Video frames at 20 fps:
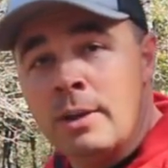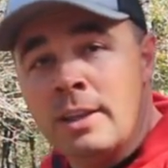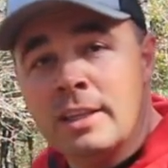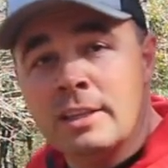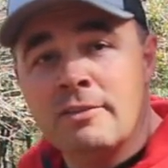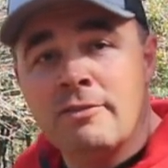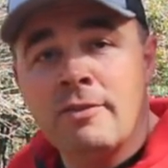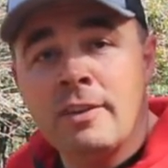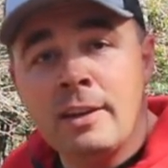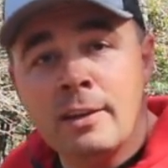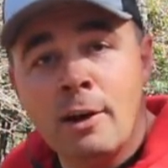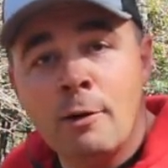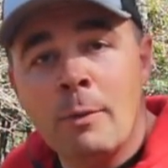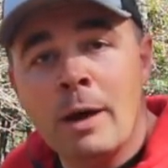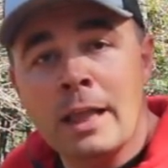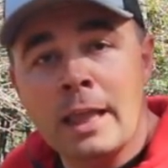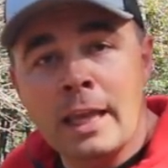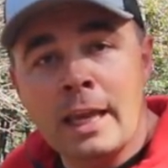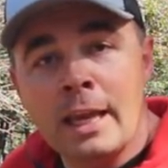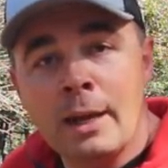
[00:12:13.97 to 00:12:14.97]
with his feet on
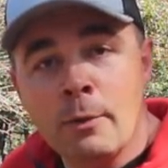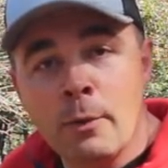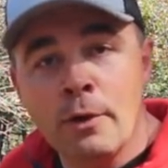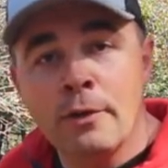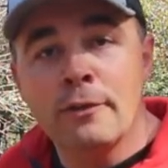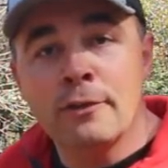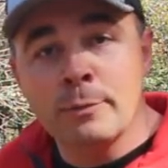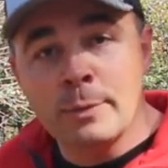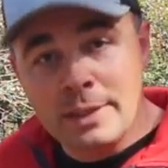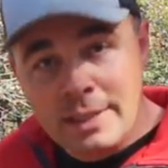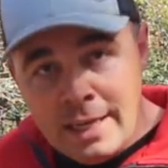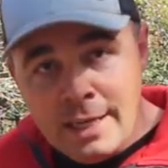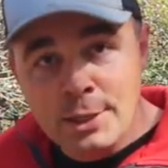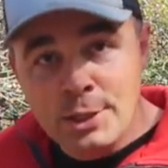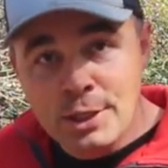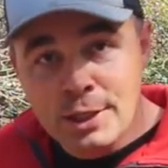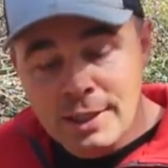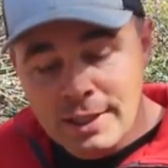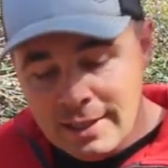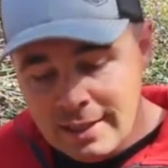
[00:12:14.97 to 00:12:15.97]
my leg wanting some
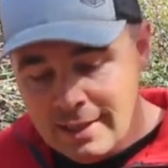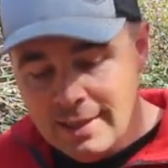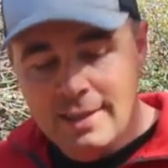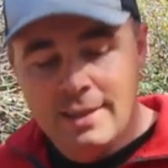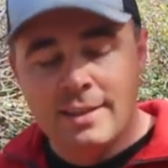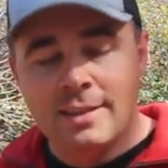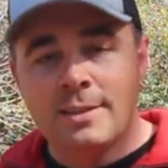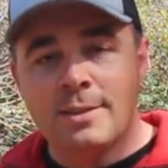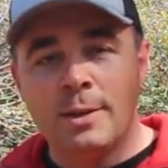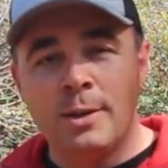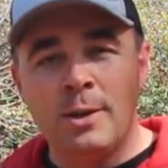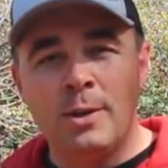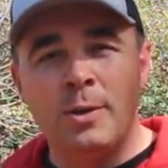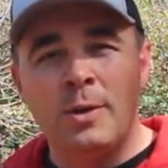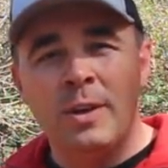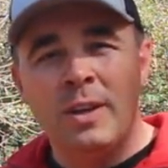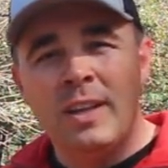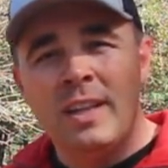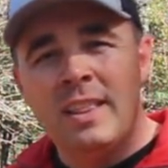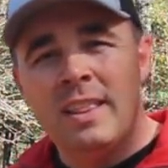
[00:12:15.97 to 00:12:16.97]
attention.
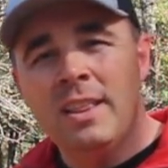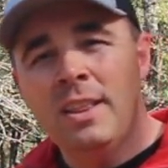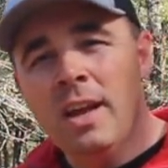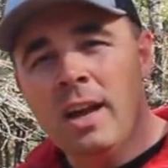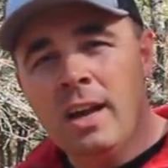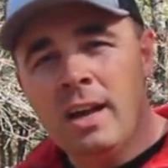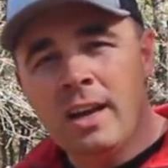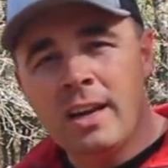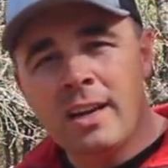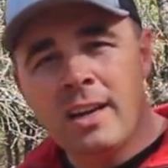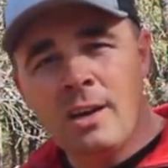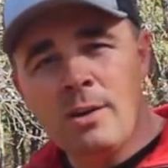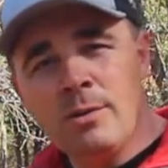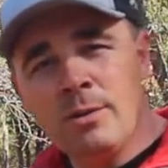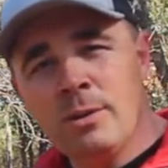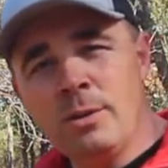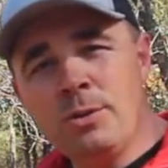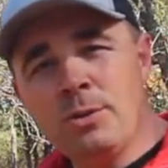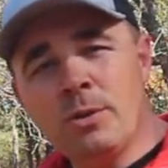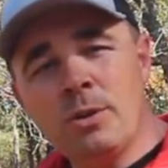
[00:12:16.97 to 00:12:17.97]
So goat
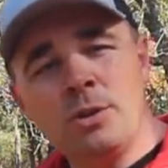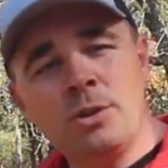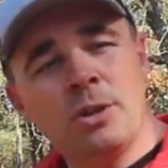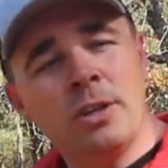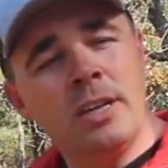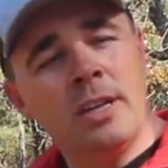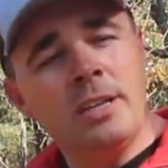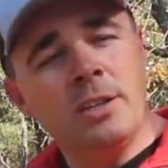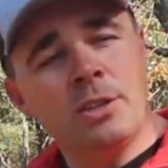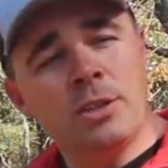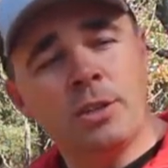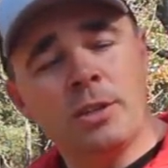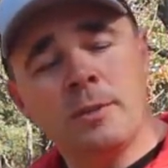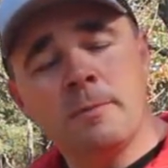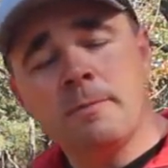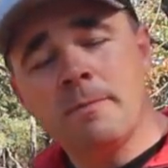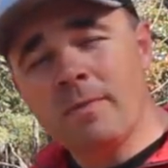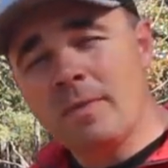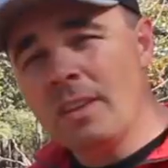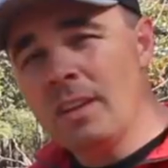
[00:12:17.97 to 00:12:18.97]
Nutri-Drench,
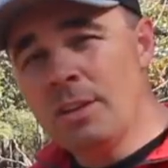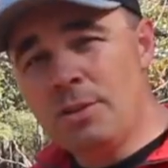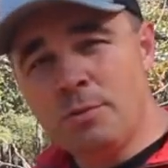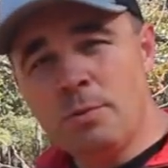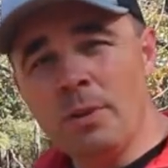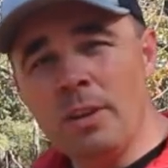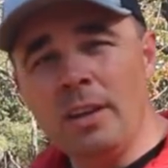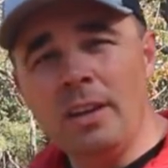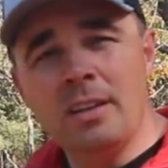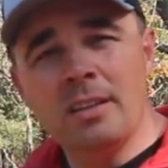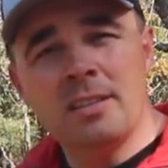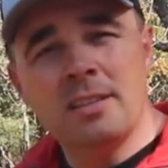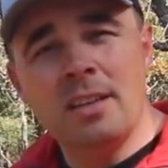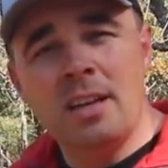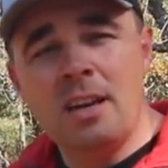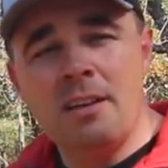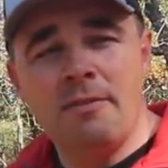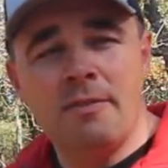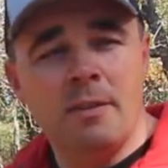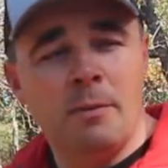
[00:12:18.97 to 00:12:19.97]
it's really good
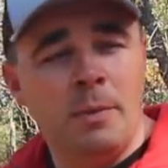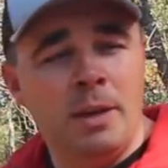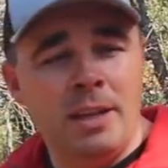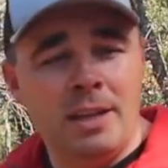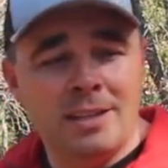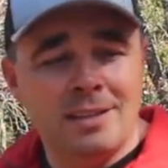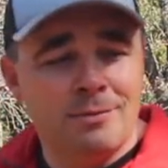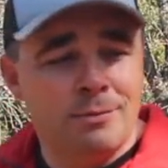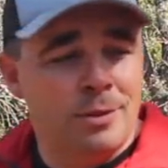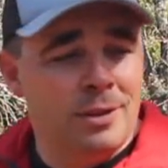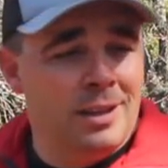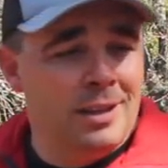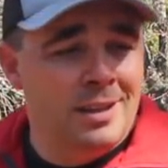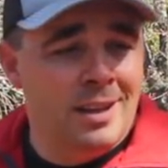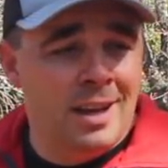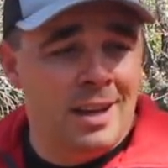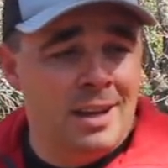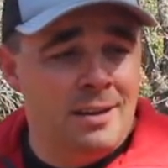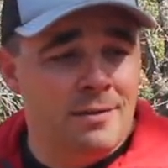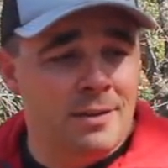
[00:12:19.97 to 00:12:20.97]
stuff. I mean, it's really
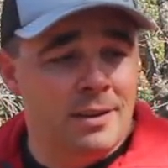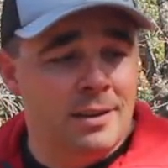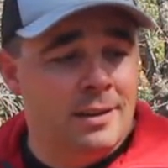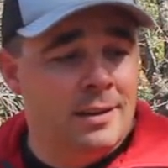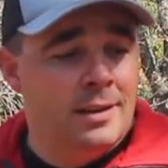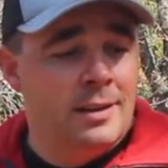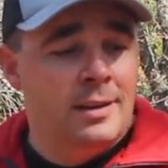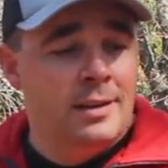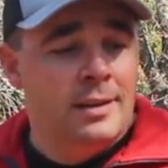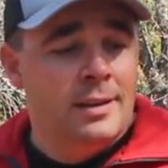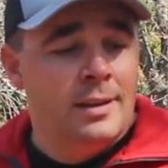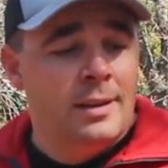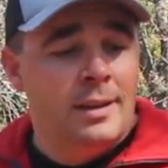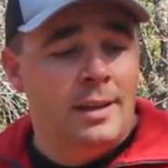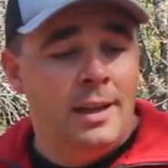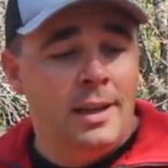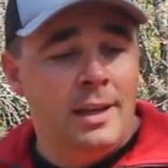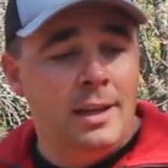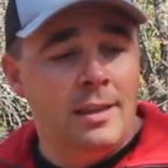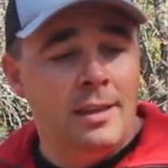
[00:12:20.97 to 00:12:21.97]
not even
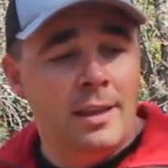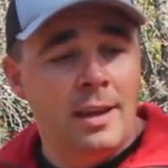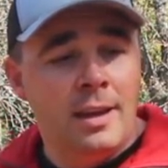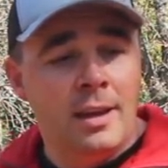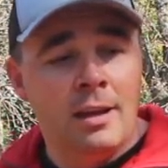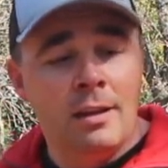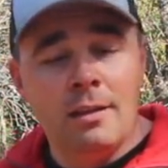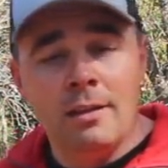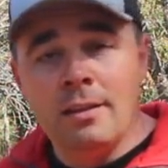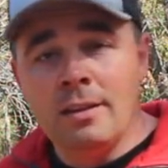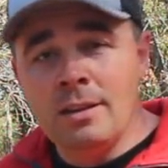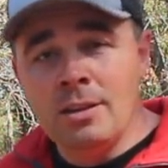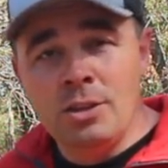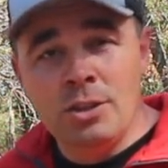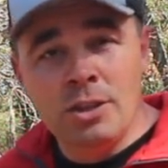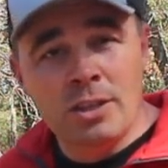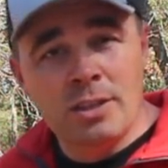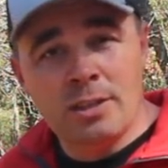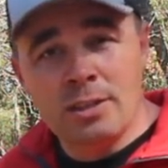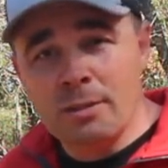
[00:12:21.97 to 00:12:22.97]
anything other than
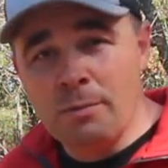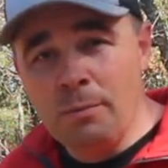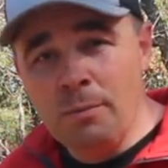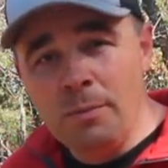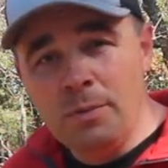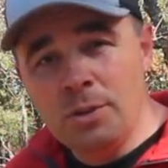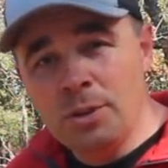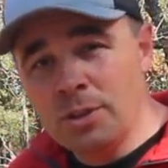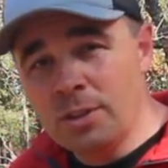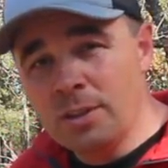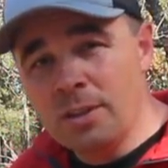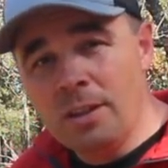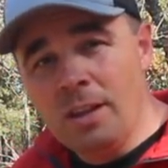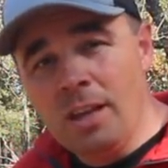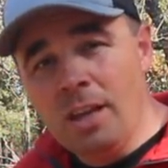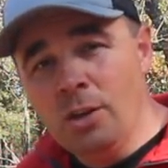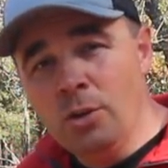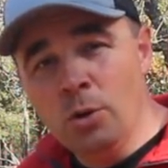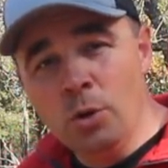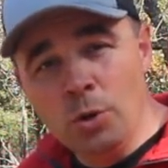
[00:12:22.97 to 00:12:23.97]
just
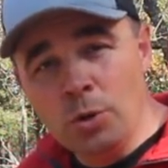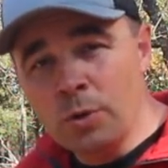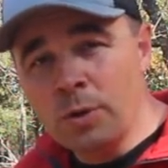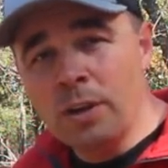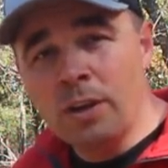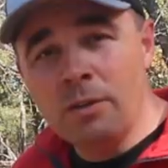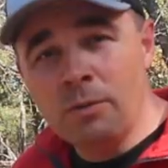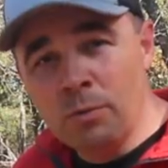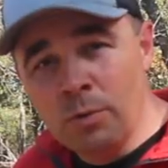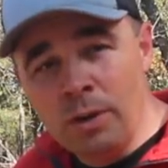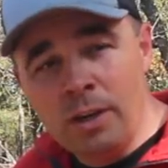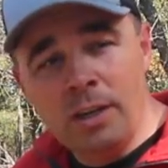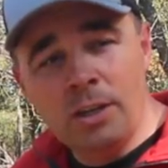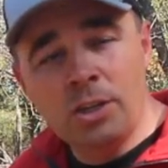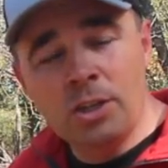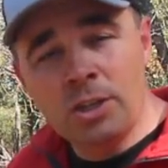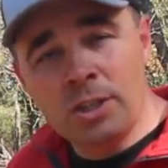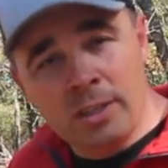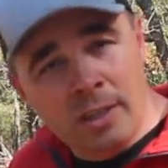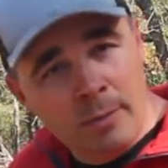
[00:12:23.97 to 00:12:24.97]
a
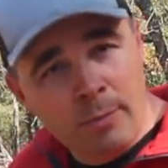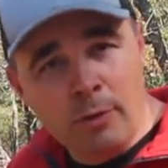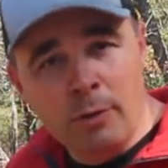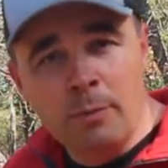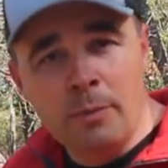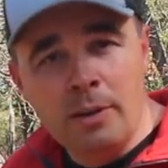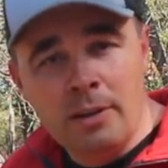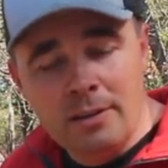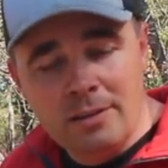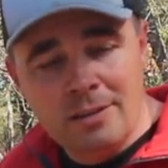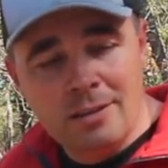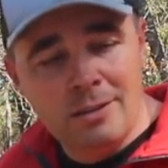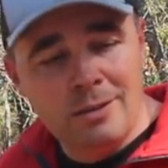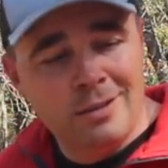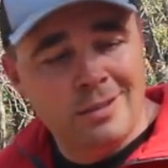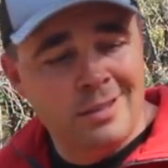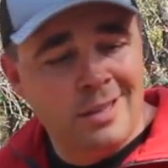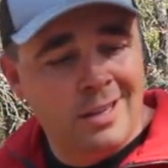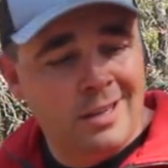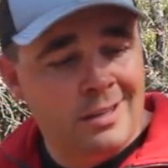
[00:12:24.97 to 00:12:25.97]
nutrient-rich supplement. So
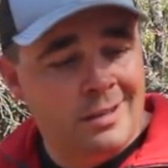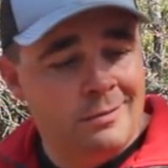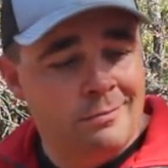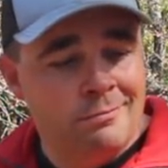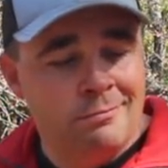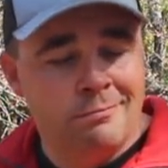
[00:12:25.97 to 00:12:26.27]
it's not